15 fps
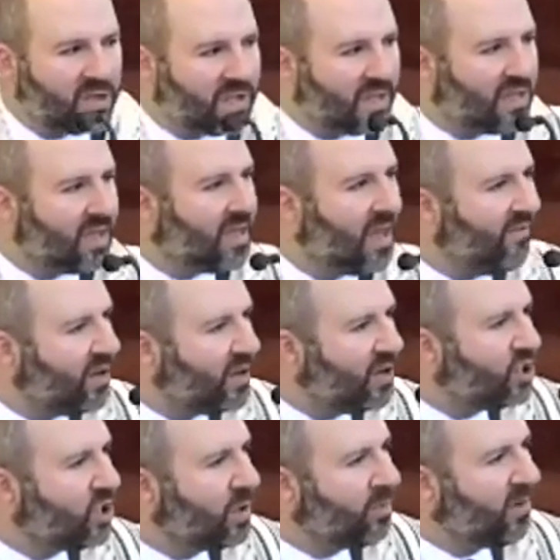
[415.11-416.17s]
that the
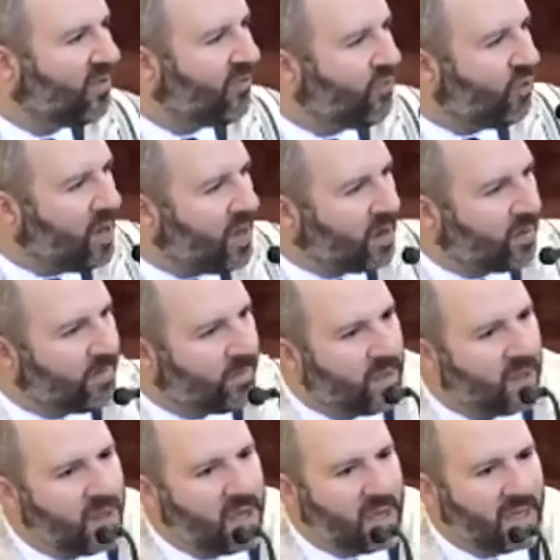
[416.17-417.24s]
definition of freedom
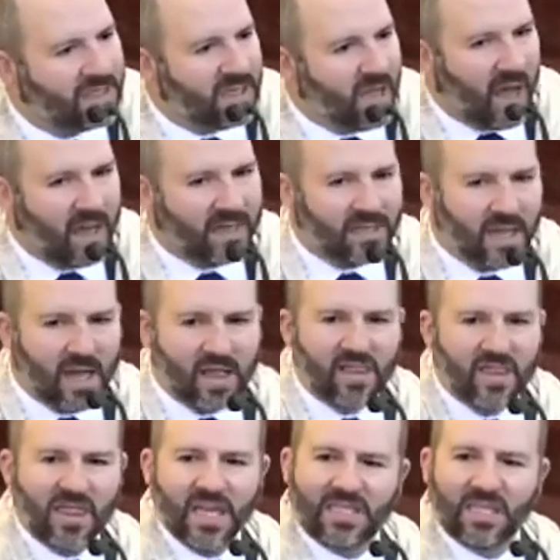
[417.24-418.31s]
is not,
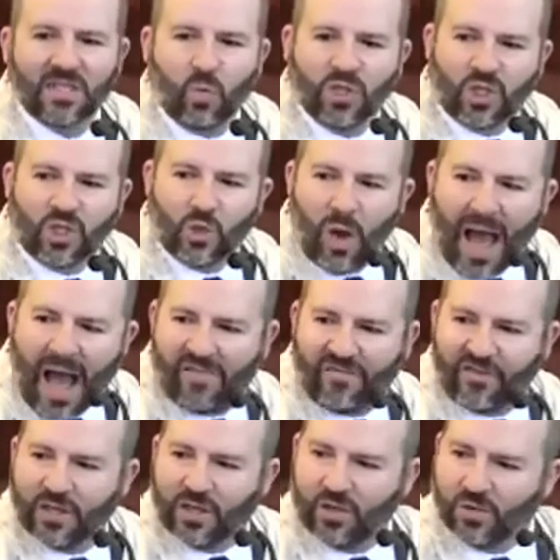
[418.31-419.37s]
this is what you have
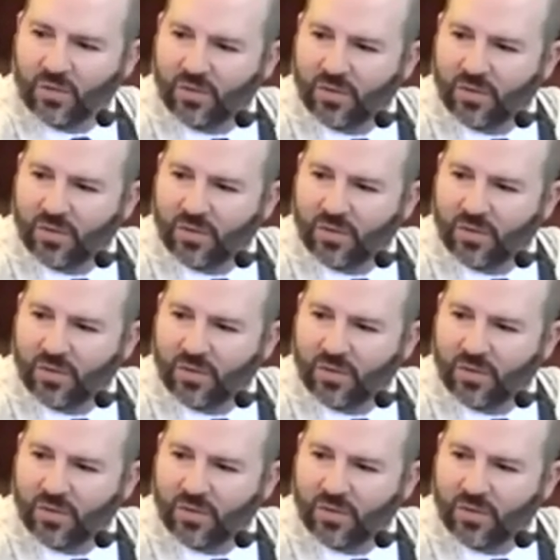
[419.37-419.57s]
to do.